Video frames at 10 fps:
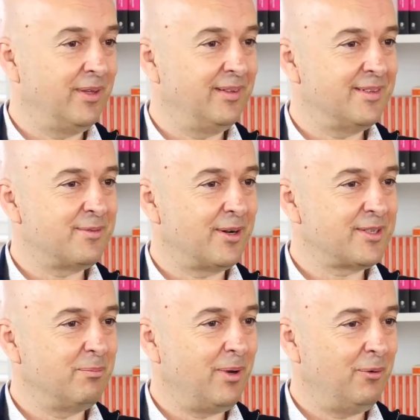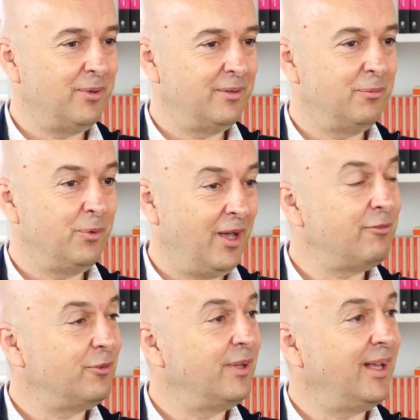destruction power we
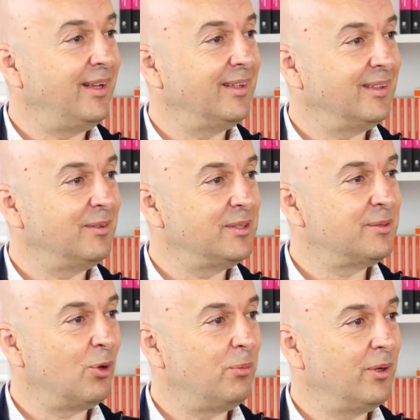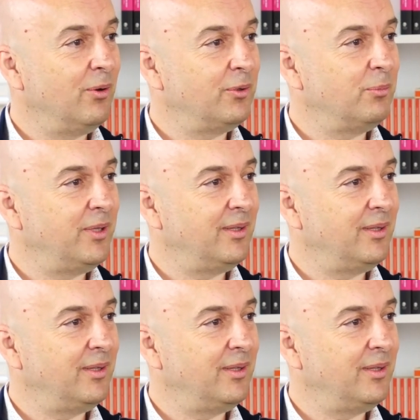have today, uh, it's probably going to be